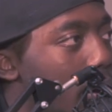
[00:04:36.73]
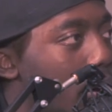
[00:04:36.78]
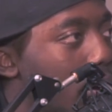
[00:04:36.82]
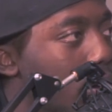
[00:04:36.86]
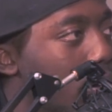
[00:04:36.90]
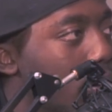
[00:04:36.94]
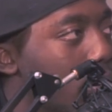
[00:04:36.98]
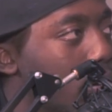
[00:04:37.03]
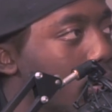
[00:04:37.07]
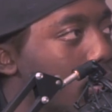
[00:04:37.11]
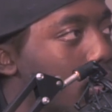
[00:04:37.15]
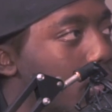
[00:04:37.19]

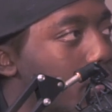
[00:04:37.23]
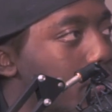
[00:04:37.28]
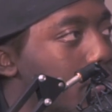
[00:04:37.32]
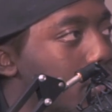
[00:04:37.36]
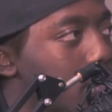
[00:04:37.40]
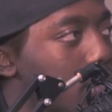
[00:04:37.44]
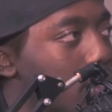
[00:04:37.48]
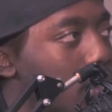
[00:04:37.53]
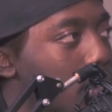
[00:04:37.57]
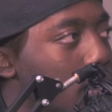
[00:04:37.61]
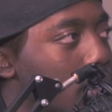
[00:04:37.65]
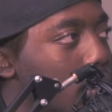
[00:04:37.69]
You know what I'm
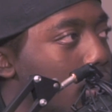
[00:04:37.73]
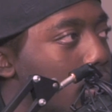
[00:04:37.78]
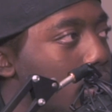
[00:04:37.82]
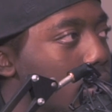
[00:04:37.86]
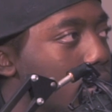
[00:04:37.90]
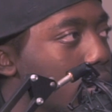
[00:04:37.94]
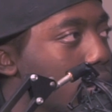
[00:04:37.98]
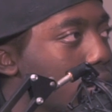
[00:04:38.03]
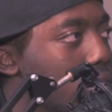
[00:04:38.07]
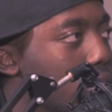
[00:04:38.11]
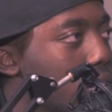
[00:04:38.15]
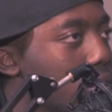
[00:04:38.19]
saying?
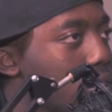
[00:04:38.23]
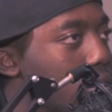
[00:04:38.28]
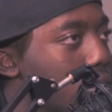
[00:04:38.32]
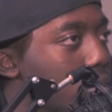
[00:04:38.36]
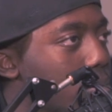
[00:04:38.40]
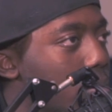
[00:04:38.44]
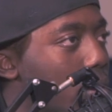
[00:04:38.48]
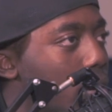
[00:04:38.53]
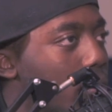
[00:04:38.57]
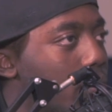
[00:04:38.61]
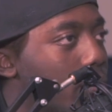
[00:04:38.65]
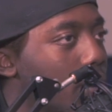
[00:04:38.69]
Because
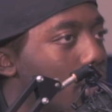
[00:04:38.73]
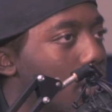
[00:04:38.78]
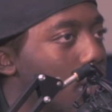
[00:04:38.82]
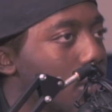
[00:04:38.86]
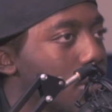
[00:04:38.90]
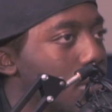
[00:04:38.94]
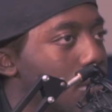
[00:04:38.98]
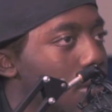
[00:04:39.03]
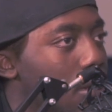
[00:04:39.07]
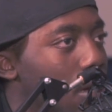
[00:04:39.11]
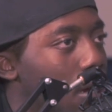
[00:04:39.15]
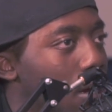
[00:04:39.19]
my
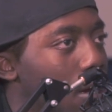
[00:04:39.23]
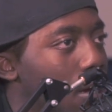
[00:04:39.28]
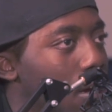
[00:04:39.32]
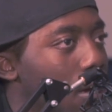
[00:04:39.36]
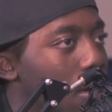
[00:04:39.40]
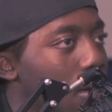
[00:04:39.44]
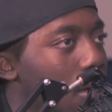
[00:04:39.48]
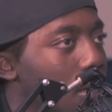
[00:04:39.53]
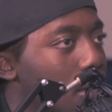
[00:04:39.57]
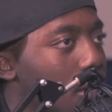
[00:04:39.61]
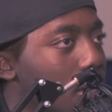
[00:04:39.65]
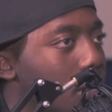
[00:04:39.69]
father
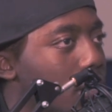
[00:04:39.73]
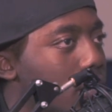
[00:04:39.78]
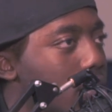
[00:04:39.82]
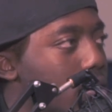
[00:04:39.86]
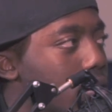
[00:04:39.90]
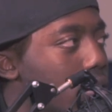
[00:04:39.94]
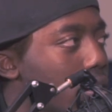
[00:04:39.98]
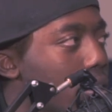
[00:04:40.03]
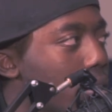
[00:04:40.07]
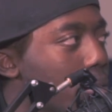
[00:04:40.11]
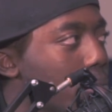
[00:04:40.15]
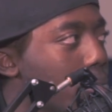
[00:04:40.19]
died in the
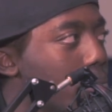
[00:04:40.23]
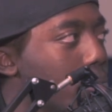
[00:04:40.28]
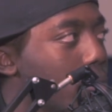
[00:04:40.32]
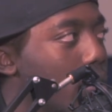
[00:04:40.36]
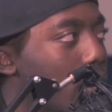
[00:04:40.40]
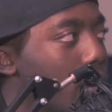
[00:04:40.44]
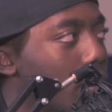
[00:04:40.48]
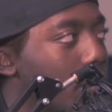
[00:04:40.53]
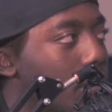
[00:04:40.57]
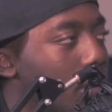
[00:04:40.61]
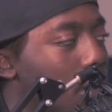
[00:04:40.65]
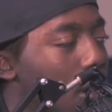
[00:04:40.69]
same
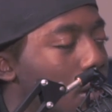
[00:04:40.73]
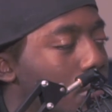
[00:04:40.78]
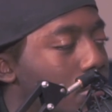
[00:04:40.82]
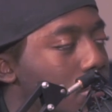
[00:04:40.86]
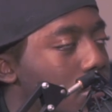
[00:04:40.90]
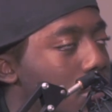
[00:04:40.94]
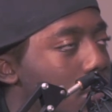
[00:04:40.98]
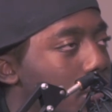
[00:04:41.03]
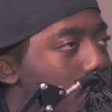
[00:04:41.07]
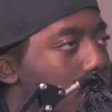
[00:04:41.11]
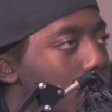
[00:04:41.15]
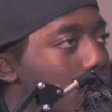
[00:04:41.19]
area I
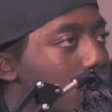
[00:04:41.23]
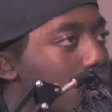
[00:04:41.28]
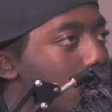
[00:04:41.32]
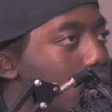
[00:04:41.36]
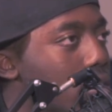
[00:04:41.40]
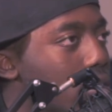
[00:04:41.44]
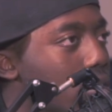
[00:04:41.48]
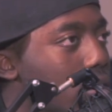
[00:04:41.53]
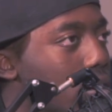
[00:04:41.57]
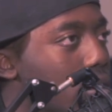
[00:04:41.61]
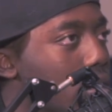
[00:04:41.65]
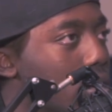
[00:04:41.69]
was living
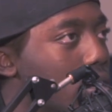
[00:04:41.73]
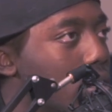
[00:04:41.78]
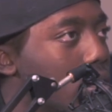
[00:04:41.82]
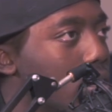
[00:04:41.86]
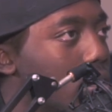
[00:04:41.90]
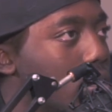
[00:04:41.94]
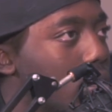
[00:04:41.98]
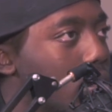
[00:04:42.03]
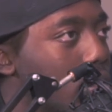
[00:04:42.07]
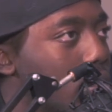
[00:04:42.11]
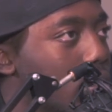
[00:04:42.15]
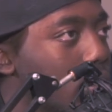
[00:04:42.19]
in.
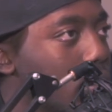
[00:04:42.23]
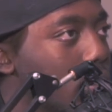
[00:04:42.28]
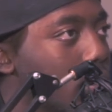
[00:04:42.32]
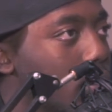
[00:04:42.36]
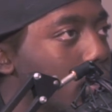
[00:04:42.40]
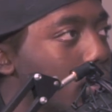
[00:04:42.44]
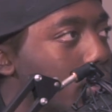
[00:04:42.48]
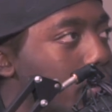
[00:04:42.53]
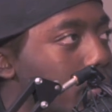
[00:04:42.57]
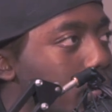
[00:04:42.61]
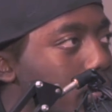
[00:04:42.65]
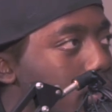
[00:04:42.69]
You
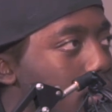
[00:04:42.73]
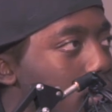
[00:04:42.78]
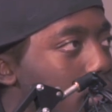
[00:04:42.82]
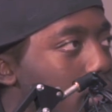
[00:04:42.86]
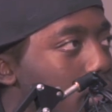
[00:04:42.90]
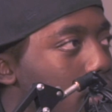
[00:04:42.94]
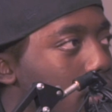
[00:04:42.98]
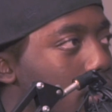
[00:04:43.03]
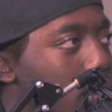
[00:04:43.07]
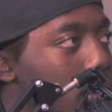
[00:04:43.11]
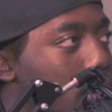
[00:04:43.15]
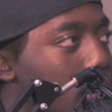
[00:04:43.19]
know what I'm
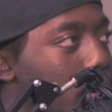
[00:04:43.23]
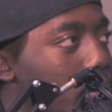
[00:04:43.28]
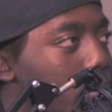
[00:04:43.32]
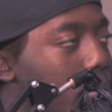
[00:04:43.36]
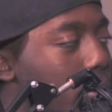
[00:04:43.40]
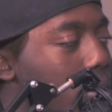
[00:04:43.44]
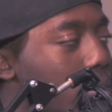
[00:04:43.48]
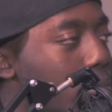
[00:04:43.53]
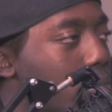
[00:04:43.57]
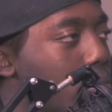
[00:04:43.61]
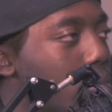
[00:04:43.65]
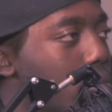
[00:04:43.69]
saying? And
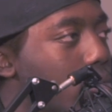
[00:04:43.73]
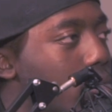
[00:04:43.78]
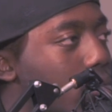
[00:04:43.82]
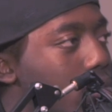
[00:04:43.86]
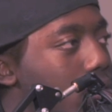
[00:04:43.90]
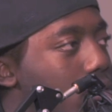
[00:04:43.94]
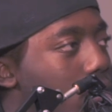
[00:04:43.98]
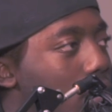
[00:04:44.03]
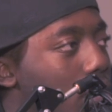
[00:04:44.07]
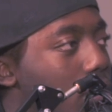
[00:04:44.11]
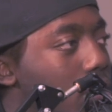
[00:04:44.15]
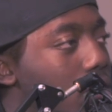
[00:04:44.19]
people
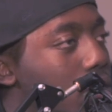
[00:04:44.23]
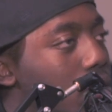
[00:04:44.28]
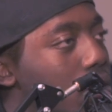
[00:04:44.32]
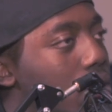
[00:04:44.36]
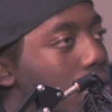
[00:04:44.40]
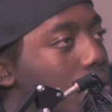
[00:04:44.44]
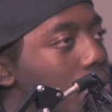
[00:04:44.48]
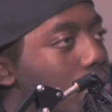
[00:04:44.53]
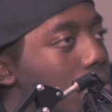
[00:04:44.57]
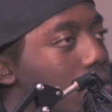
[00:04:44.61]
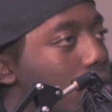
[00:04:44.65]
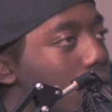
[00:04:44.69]
was like looking
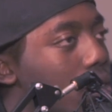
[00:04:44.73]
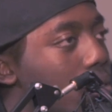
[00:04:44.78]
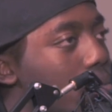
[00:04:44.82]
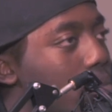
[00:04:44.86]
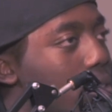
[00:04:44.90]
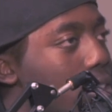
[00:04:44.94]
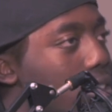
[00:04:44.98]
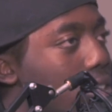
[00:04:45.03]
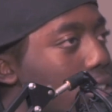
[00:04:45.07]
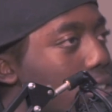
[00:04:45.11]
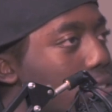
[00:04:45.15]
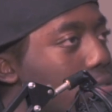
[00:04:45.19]
at me like,
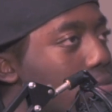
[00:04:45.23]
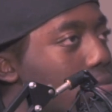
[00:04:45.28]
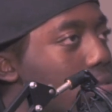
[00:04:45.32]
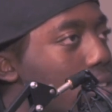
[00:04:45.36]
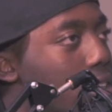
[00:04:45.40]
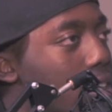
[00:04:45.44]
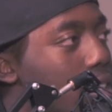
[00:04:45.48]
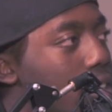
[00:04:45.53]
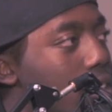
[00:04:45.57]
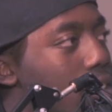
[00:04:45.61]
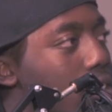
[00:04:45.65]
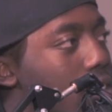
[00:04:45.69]
man, you
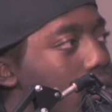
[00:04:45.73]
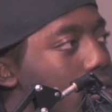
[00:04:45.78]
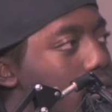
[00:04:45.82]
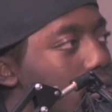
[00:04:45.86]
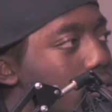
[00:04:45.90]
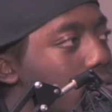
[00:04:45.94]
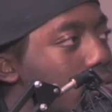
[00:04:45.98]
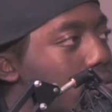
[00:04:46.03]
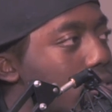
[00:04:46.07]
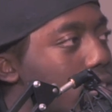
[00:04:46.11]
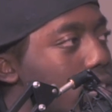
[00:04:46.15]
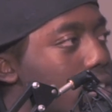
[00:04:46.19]
here and
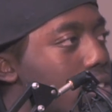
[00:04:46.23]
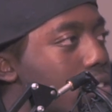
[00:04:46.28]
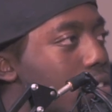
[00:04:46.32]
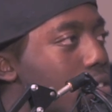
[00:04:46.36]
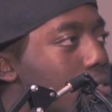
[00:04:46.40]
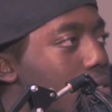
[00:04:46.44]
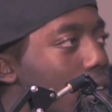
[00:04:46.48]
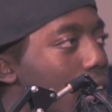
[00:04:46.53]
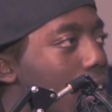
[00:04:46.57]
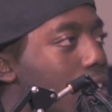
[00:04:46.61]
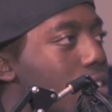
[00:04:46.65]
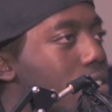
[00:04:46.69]

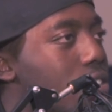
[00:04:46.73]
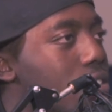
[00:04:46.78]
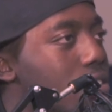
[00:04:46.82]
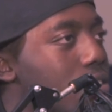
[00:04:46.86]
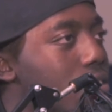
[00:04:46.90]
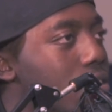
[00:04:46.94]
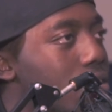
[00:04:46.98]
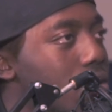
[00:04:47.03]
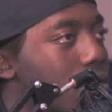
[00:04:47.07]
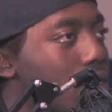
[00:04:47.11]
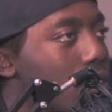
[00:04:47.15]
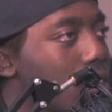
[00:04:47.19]
you acting
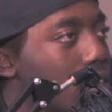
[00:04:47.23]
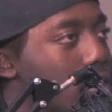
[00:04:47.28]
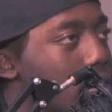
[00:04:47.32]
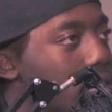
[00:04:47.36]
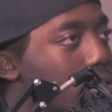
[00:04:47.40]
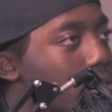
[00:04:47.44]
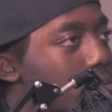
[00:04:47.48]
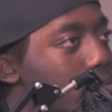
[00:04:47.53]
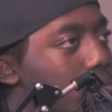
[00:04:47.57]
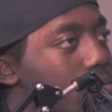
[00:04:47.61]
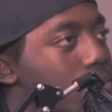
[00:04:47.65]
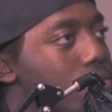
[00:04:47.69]
just like
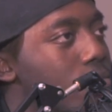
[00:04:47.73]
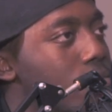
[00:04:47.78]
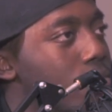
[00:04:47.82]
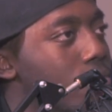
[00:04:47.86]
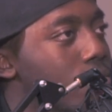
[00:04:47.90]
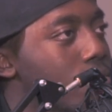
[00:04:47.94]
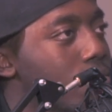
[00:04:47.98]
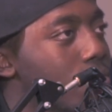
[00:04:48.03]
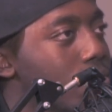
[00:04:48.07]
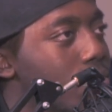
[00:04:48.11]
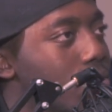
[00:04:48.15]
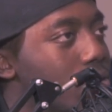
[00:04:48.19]
him,
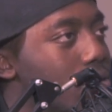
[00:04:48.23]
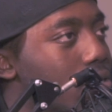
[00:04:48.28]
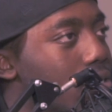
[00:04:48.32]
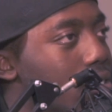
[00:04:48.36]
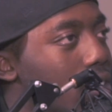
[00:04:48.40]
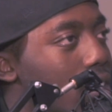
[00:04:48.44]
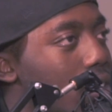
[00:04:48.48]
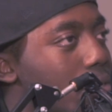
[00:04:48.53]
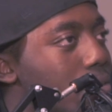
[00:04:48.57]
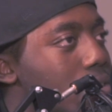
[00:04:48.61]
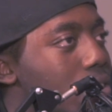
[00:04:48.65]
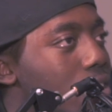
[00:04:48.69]

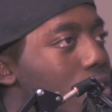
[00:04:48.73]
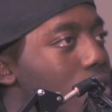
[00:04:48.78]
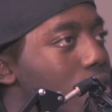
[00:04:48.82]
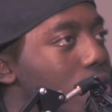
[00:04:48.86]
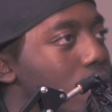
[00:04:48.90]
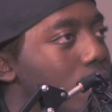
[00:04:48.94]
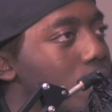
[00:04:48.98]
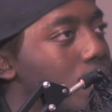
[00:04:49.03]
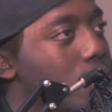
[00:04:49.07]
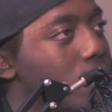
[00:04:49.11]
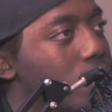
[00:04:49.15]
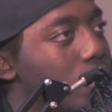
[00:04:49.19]
doing everything
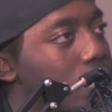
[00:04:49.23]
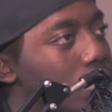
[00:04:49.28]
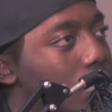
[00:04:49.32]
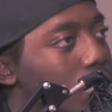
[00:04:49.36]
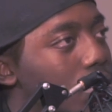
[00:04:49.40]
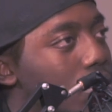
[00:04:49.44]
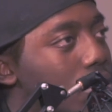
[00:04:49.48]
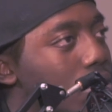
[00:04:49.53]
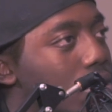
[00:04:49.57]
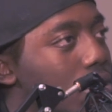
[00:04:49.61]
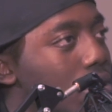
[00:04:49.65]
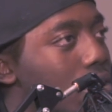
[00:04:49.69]
he was
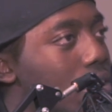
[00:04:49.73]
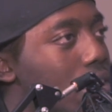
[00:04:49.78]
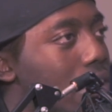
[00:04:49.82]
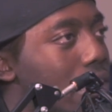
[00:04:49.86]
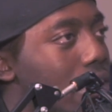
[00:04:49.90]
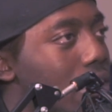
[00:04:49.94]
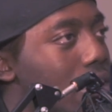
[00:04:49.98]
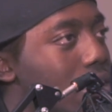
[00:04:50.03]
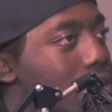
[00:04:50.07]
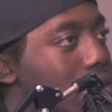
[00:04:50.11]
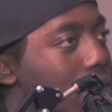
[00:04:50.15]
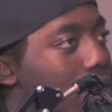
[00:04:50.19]
doing.
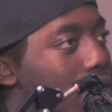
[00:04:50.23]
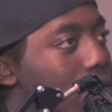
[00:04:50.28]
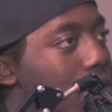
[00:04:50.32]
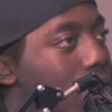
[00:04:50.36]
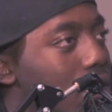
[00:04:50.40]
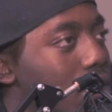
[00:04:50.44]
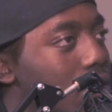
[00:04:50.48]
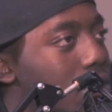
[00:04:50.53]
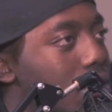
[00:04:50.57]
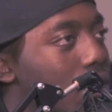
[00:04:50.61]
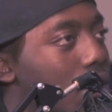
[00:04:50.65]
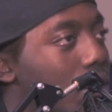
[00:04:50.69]
It's like
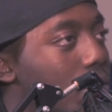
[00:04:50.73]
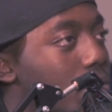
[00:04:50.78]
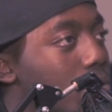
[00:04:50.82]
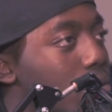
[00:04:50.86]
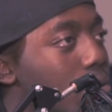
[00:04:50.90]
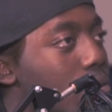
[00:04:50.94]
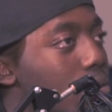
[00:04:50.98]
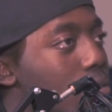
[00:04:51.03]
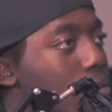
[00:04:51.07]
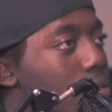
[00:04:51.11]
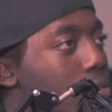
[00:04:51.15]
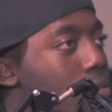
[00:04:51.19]
deja
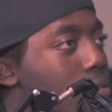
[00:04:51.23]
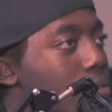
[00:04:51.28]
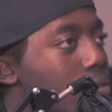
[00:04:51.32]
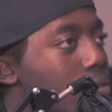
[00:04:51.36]
vu.